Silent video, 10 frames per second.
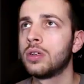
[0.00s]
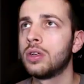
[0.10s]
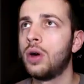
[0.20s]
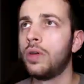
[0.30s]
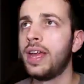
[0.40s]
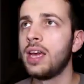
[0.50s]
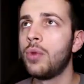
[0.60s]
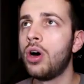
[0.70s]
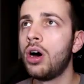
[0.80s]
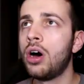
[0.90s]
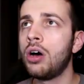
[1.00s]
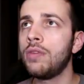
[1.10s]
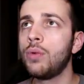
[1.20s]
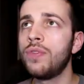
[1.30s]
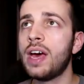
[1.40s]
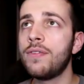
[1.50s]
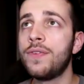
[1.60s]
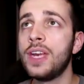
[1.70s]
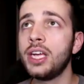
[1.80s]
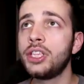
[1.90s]
Go on, Neymar with that
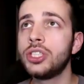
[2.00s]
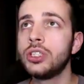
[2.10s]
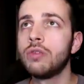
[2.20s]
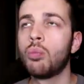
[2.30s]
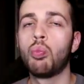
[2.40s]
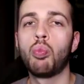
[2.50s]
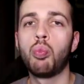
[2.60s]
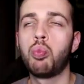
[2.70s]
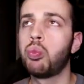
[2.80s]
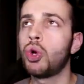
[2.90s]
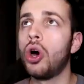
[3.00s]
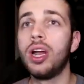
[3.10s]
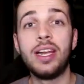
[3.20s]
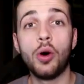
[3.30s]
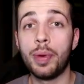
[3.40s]
finish. Got a little